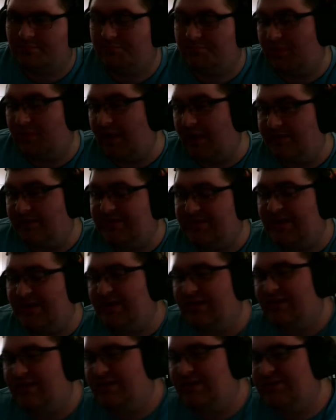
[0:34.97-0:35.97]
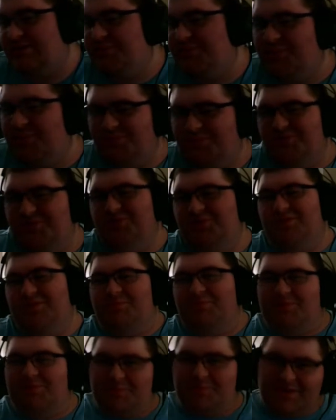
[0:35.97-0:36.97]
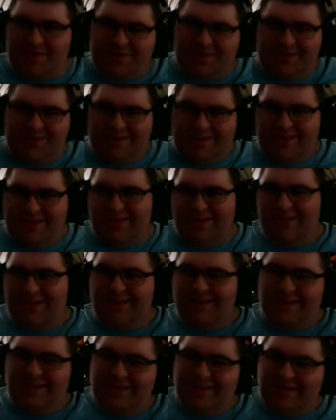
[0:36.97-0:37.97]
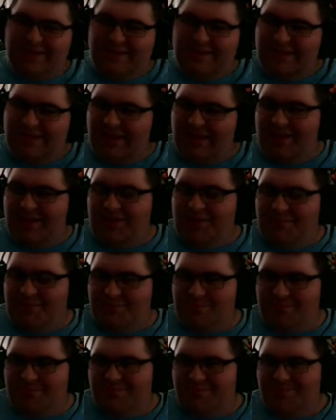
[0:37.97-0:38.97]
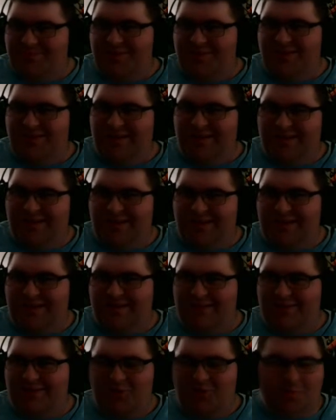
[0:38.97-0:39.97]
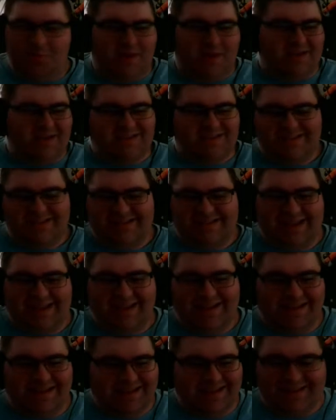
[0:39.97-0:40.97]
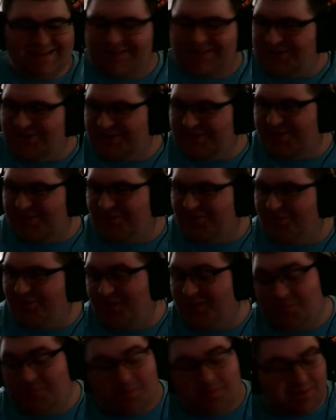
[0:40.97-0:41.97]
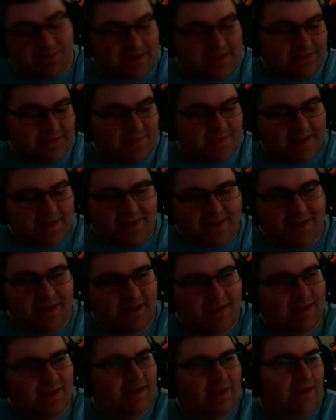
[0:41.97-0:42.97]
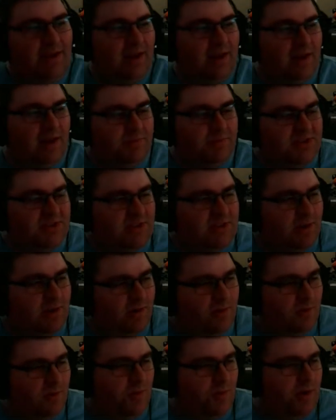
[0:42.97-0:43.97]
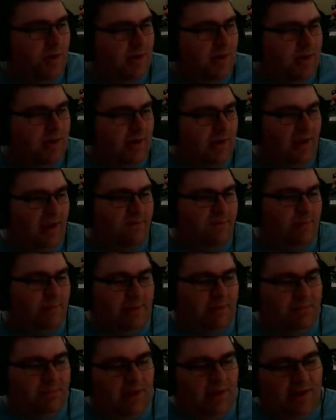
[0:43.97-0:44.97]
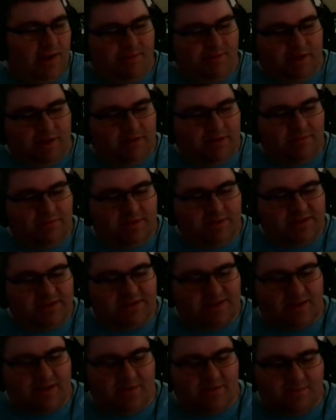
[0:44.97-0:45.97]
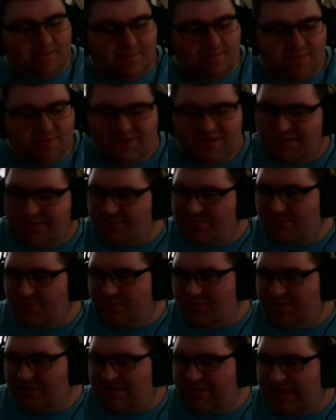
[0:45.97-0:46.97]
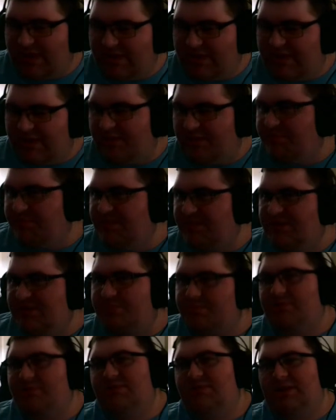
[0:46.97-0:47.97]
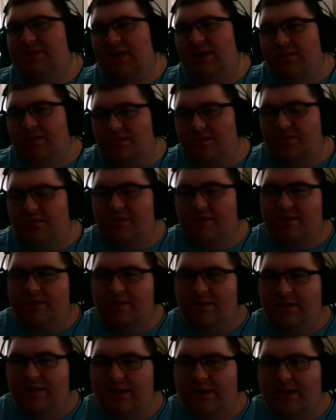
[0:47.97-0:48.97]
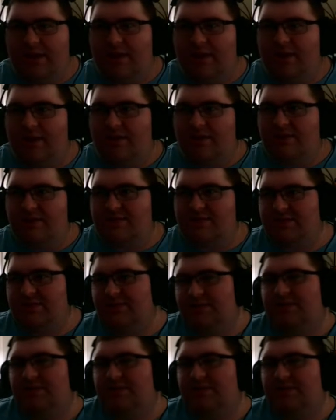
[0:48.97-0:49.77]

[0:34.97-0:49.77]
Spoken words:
I said it as members only, but apparently um OBS decided to just go fully public. That's fine. So I've been playing around with some tools that Tempest put together, and